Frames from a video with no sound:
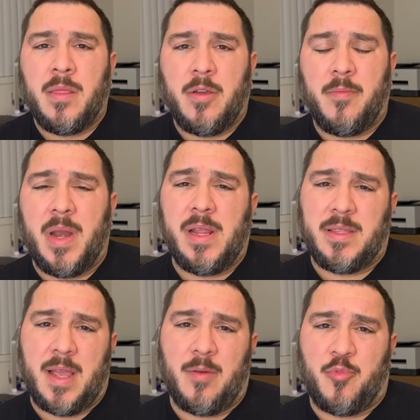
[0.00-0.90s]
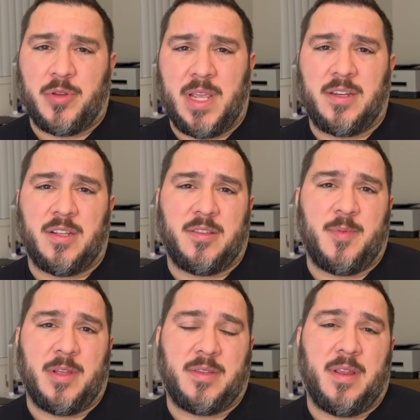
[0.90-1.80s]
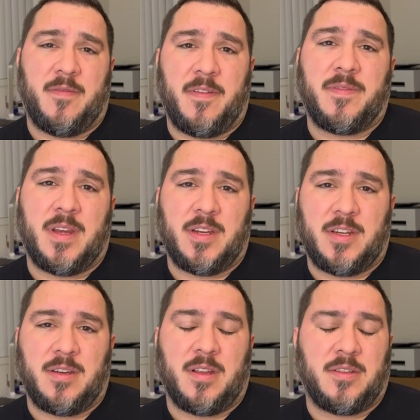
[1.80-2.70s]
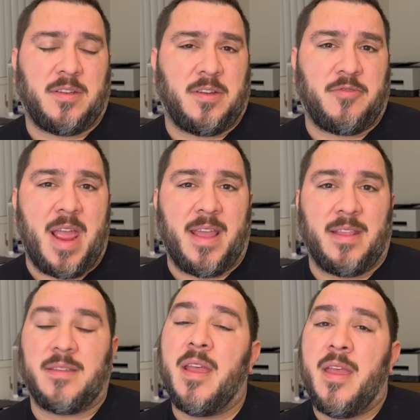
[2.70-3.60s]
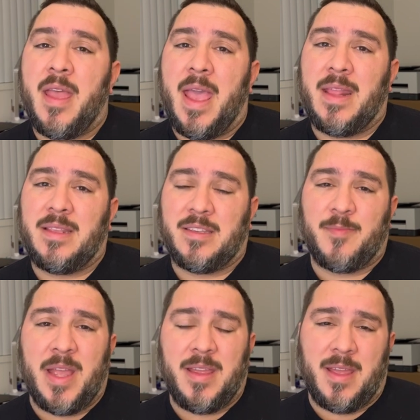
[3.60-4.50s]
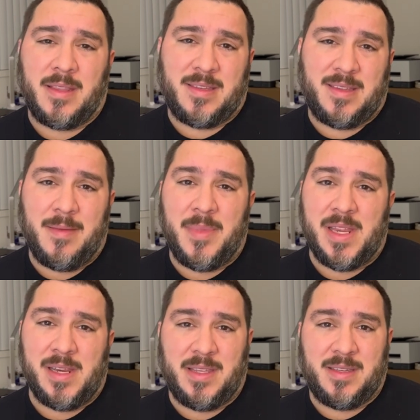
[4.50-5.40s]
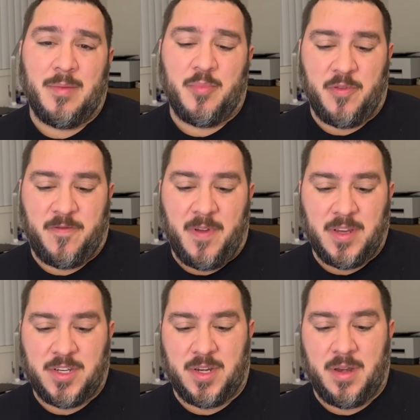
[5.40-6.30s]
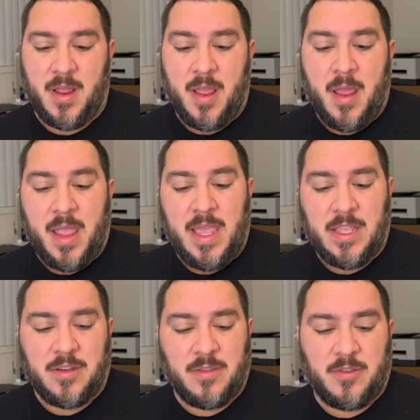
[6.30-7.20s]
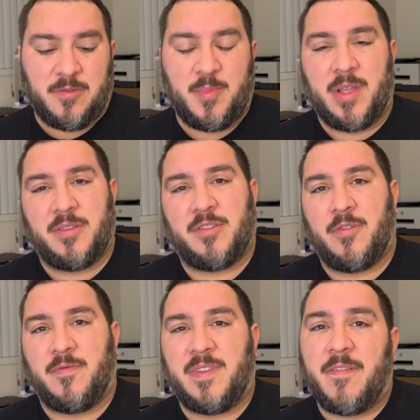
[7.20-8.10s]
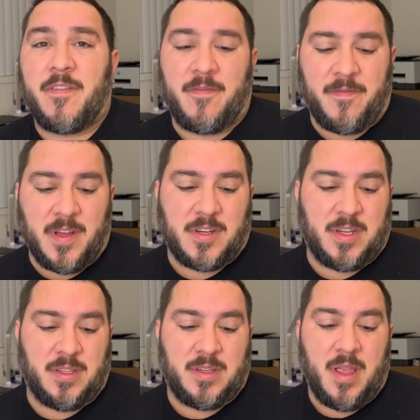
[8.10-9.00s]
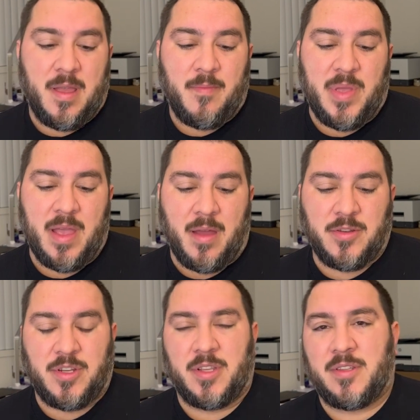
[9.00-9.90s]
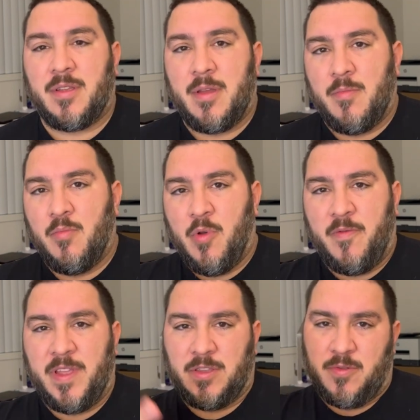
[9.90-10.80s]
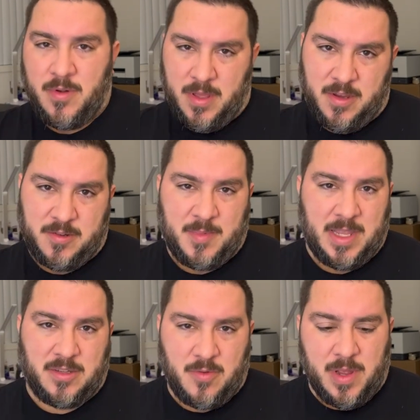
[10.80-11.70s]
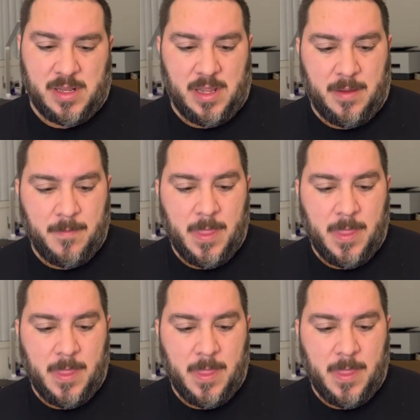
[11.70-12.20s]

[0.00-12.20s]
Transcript: There are many teleportation spells in 5th edition Dungeons & Dragons, and despite its seemingly simple function, each of those spells serve different functions beyond just moving to another space quickly.